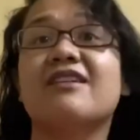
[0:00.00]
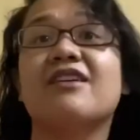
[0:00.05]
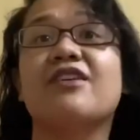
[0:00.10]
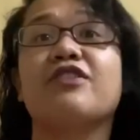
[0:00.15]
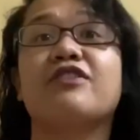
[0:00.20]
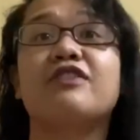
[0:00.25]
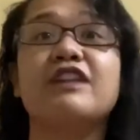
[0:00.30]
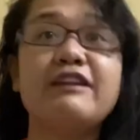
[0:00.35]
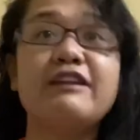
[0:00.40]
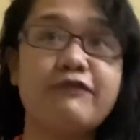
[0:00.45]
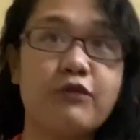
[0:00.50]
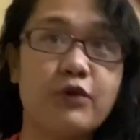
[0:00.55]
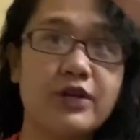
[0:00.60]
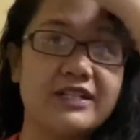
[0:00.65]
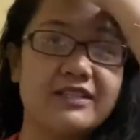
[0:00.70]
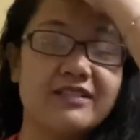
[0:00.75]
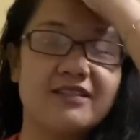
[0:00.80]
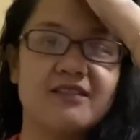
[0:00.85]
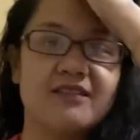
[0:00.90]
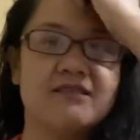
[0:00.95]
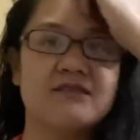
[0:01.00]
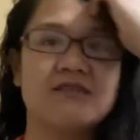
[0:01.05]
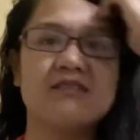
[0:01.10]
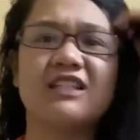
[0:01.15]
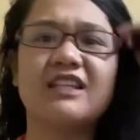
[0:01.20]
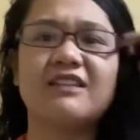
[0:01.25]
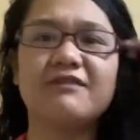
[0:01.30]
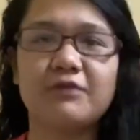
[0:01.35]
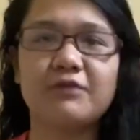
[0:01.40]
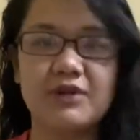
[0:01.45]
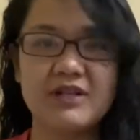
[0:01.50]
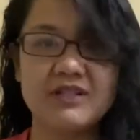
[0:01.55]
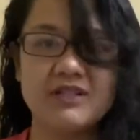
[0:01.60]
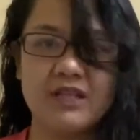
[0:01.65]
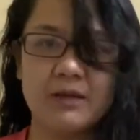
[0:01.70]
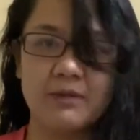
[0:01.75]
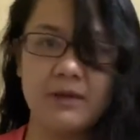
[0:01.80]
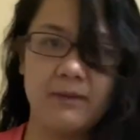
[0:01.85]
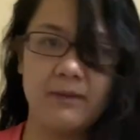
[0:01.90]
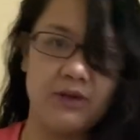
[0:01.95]
3/4. 3/4.
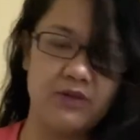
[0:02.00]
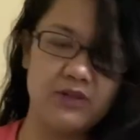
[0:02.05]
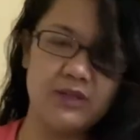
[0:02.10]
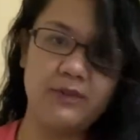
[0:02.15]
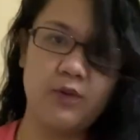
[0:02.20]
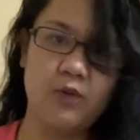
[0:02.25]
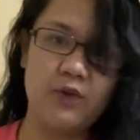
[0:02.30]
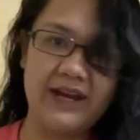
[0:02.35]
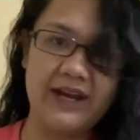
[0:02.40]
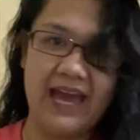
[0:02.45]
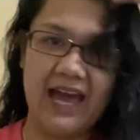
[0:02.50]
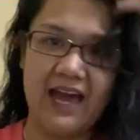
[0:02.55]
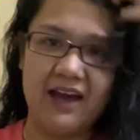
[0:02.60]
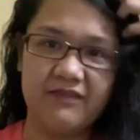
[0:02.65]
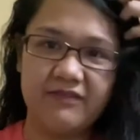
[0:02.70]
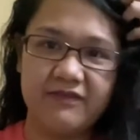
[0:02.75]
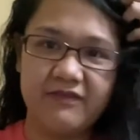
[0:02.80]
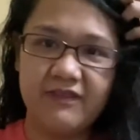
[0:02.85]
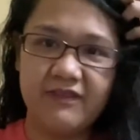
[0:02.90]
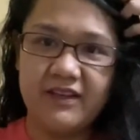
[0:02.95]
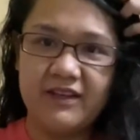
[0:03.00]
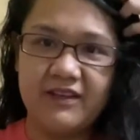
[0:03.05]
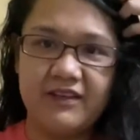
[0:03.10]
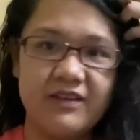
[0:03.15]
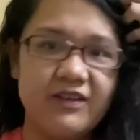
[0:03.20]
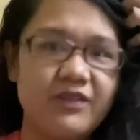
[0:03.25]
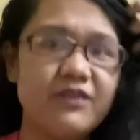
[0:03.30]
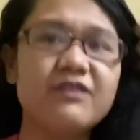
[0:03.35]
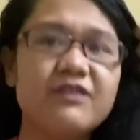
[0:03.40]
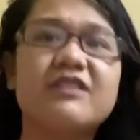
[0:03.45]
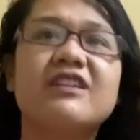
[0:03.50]
Tama ba yun? Di ba 1/2?